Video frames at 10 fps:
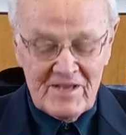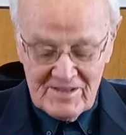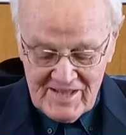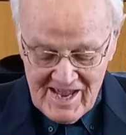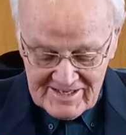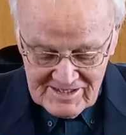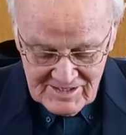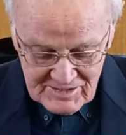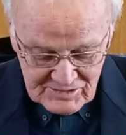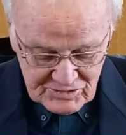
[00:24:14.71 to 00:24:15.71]

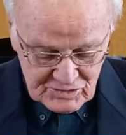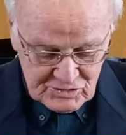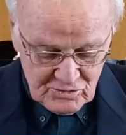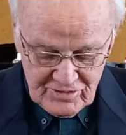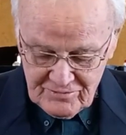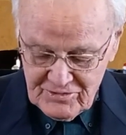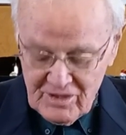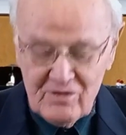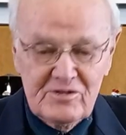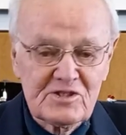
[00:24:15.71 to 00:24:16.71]
That is the joy of the
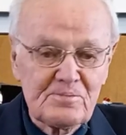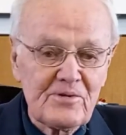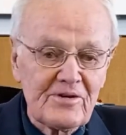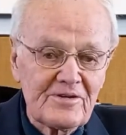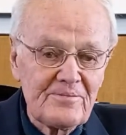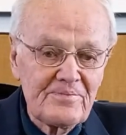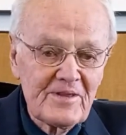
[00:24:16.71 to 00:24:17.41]
Holy Spirit.